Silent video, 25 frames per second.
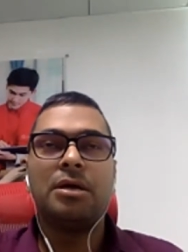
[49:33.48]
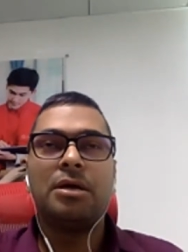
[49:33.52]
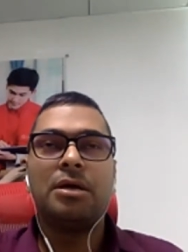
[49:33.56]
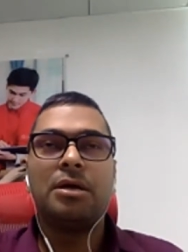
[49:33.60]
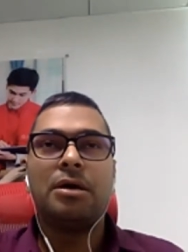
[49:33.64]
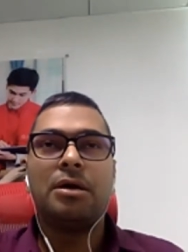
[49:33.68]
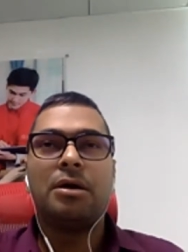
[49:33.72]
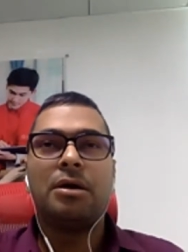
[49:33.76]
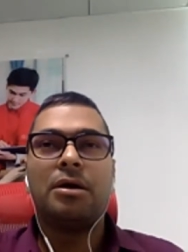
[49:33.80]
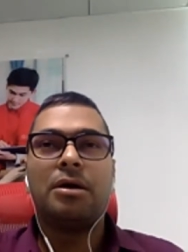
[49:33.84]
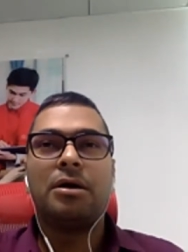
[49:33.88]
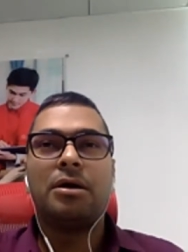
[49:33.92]

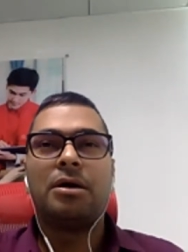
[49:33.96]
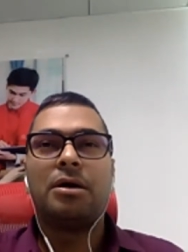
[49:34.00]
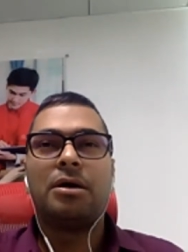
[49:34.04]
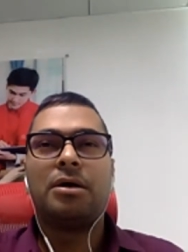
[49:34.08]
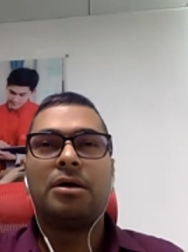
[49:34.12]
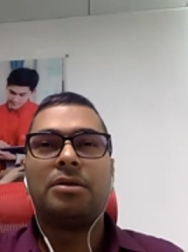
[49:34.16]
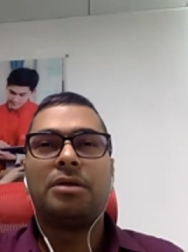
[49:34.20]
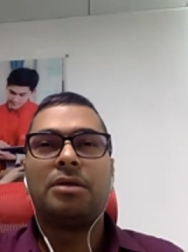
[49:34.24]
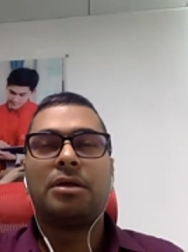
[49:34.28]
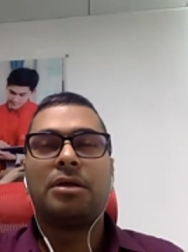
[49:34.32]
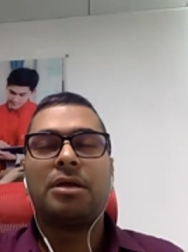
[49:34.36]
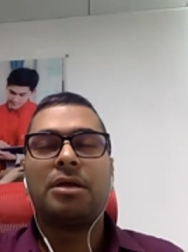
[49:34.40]

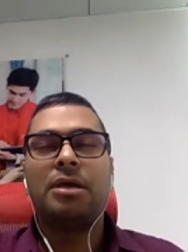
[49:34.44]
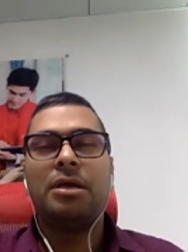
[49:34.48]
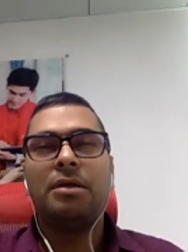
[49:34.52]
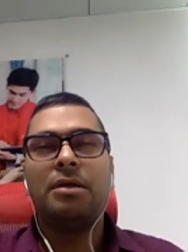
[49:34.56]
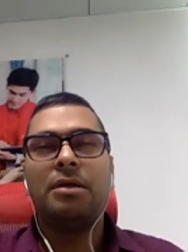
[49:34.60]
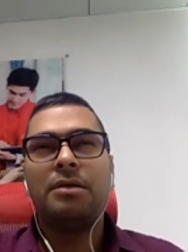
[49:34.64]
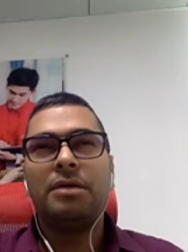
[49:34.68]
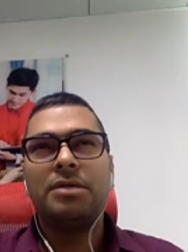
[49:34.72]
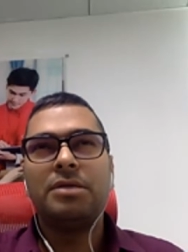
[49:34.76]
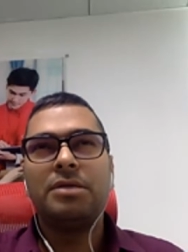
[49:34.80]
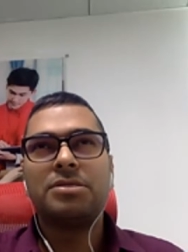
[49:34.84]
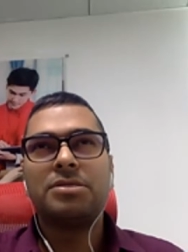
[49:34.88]
the key
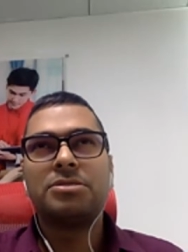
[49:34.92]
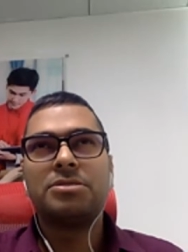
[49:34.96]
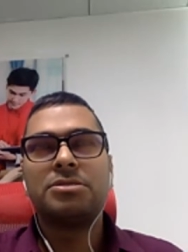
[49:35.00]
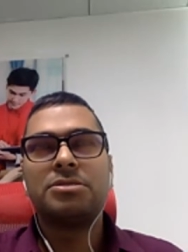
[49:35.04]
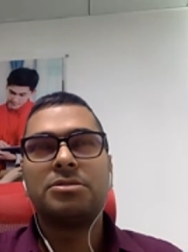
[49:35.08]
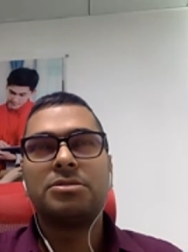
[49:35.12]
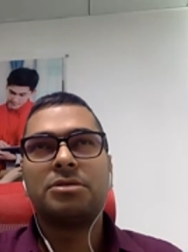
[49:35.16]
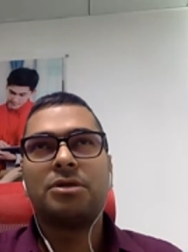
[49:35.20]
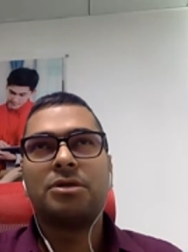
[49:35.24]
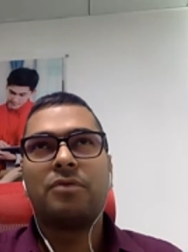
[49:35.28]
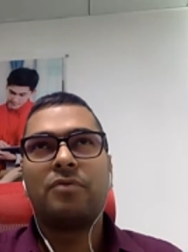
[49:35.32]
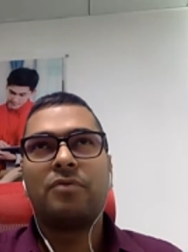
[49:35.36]
reasons
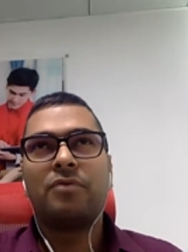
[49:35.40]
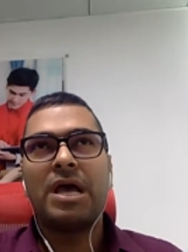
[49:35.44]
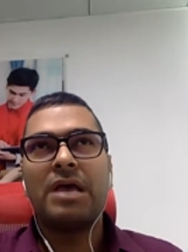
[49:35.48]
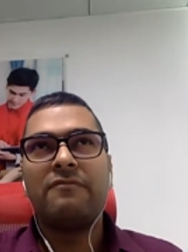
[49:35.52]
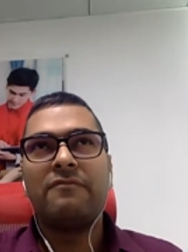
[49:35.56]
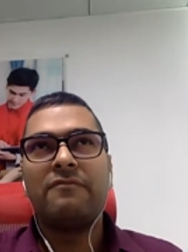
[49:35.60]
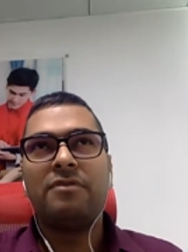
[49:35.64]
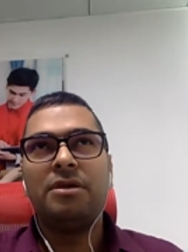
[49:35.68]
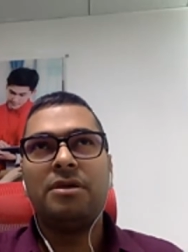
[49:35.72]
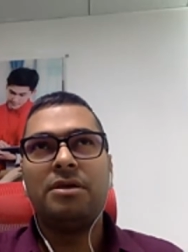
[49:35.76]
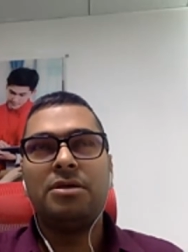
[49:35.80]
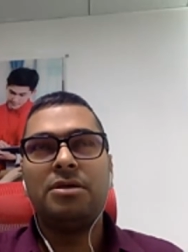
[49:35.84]
why
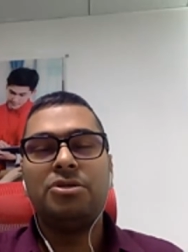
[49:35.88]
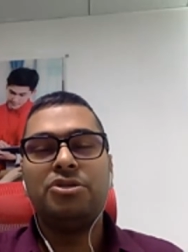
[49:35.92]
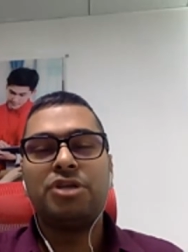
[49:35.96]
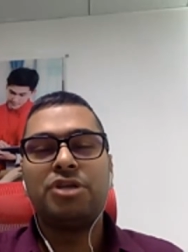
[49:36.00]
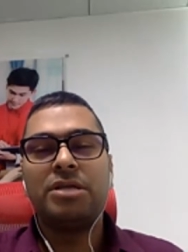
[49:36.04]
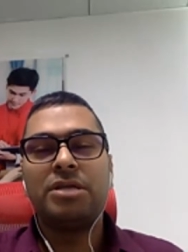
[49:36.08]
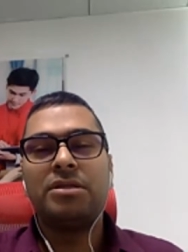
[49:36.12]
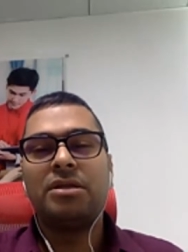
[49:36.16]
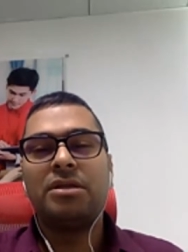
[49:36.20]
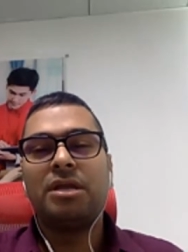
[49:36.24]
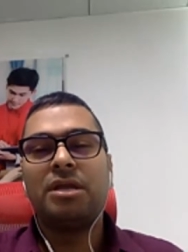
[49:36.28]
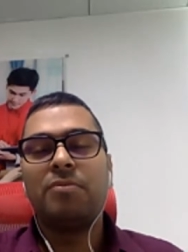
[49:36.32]
we
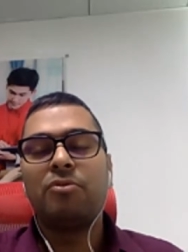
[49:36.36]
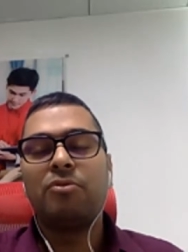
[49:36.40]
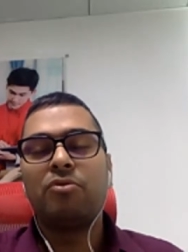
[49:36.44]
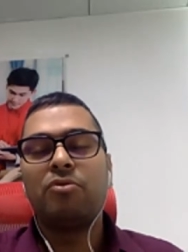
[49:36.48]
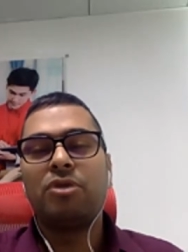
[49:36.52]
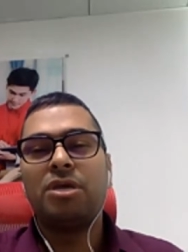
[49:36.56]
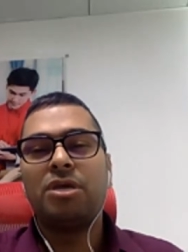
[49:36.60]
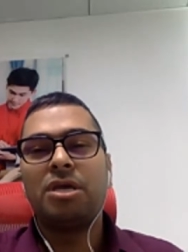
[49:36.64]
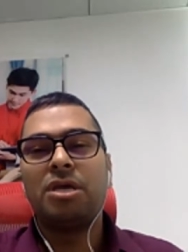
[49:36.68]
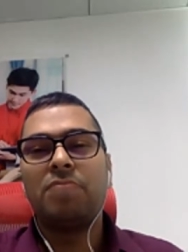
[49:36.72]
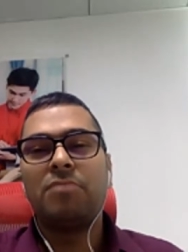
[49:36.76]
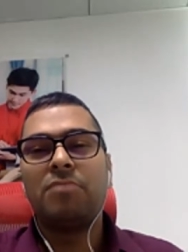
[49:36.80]
changed the name to
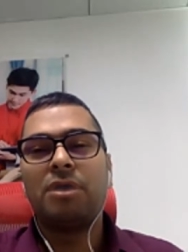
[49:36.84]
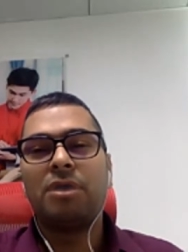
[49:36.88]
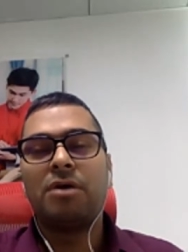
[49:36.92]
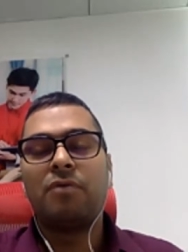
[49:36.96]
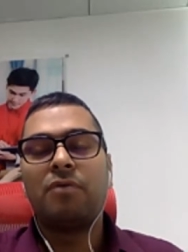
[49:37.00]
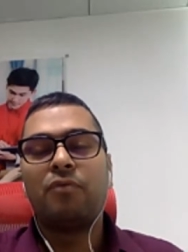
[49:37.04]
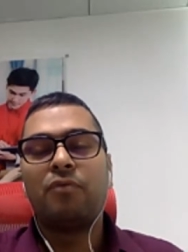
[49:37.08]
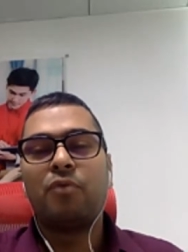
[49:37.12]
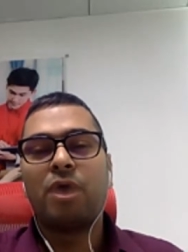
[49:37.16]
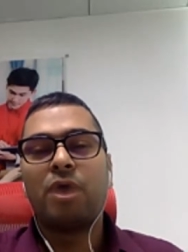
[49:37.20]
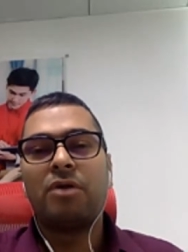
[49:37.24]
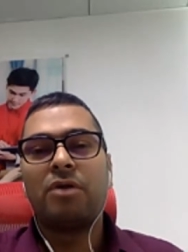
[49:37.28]

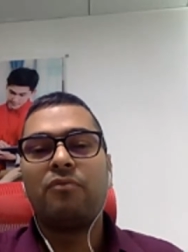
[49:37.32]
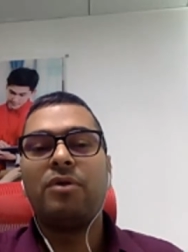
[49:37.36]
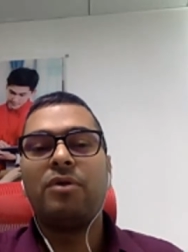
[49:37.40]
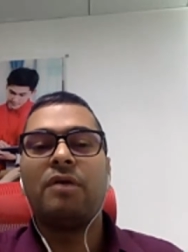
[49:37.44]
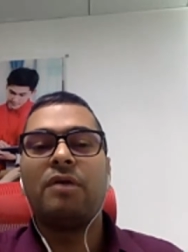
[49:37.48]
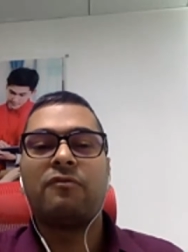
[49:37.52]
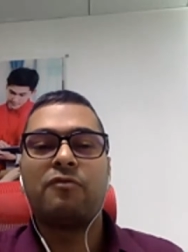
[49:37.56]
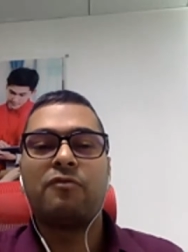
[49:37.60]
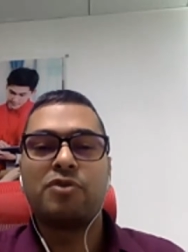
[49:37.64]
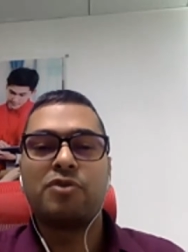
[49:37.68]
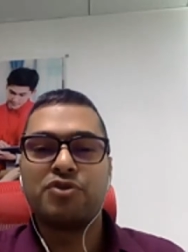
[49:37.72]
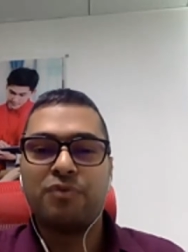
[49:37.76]
Keema, one,
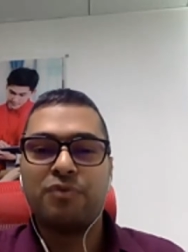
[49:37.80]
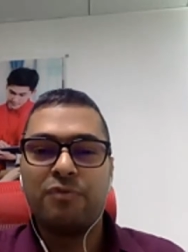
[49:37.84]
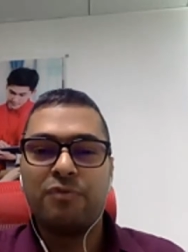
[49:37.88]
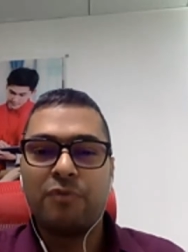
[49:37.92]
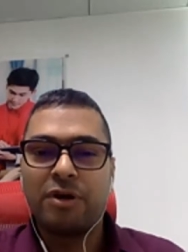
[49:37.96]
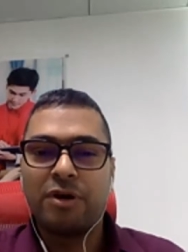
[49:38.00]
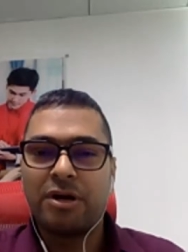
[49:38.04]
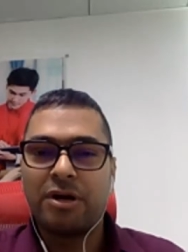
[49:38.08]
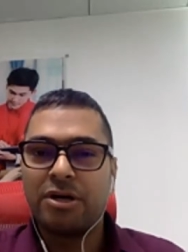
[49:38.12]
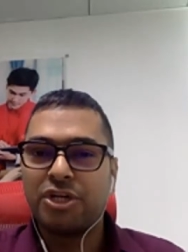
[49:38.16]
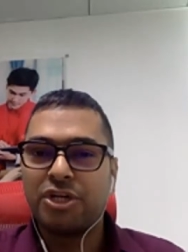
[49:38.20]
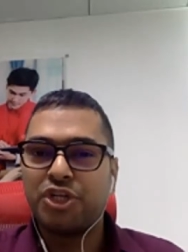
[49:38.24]
of course, we
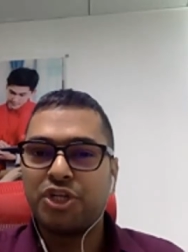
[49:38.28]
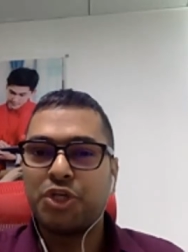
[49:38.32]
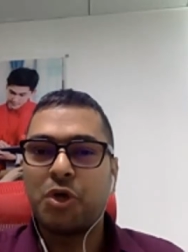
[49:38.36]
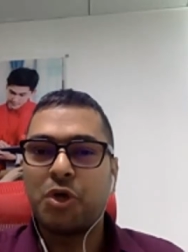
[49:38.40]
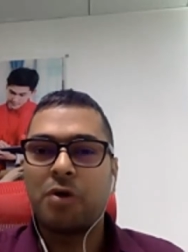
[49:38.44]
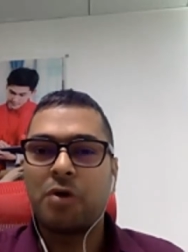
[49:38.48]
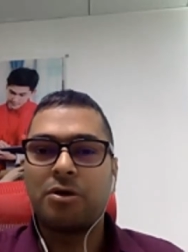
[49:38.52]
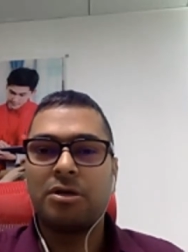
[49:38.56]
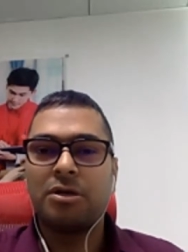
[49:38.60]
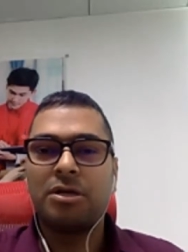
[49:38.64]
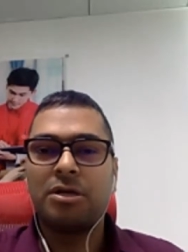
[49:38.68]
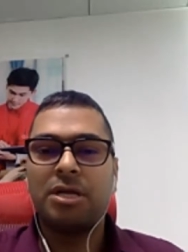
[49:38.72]
wanted a
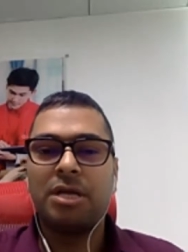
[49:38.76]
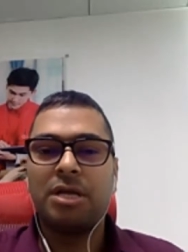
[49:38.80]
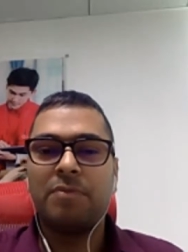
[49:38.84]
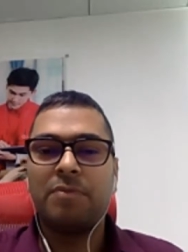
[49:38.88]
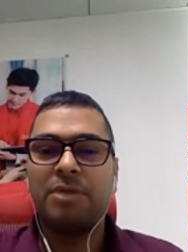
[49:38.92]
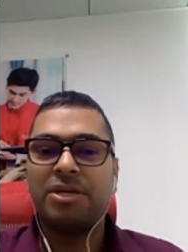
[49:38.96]
shorter name.